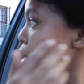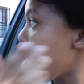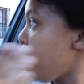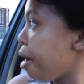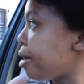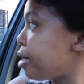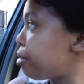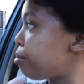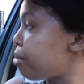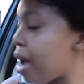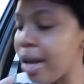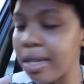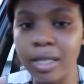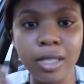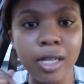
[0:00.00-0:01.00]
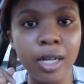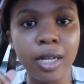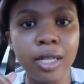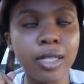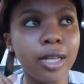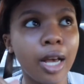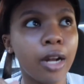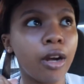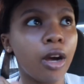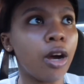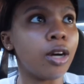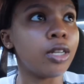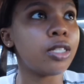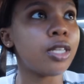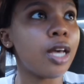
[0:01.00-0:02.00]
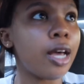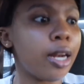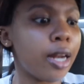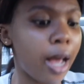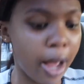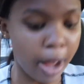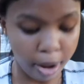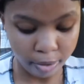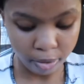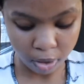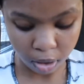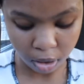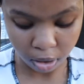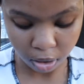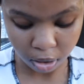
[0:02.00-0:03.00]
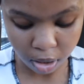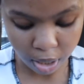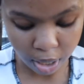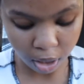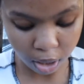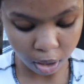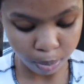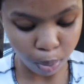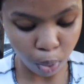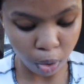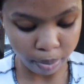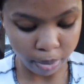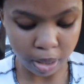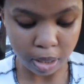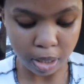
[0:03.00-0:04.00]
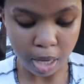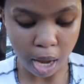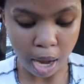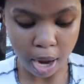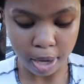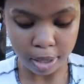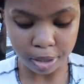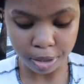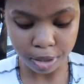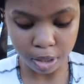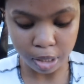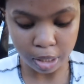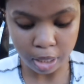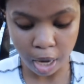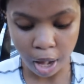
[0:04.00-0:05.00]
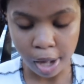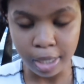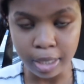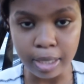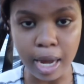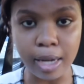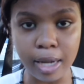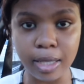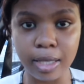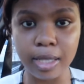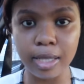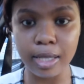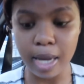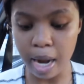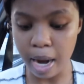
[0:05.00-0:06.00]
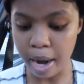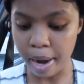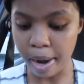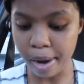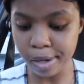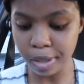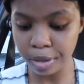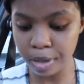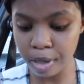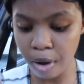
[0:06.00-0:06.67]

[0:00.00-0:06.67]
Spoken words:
And it is kind of hot, and I have a nail appointment at 10,